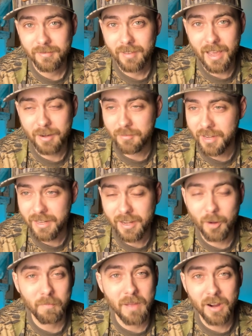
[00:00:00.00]

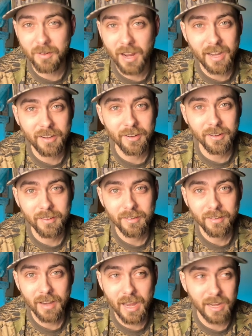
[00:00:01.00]
boat anchor
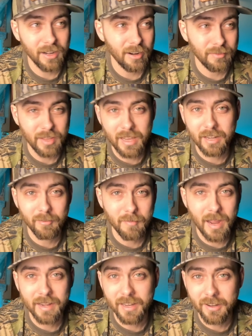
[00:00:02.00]
hanging off the end of
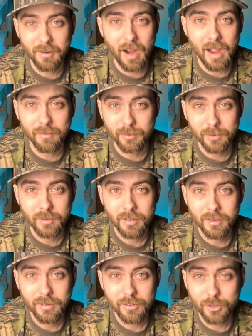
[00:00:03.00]
my deer rifle
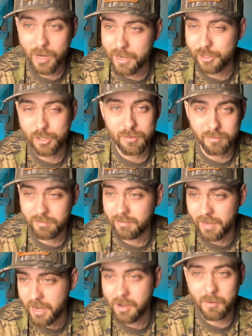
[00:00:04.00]
trying to shoot
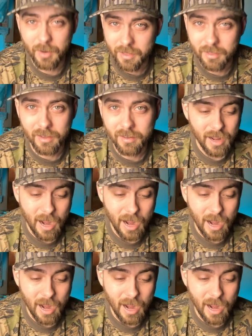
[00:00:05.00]
deer with it.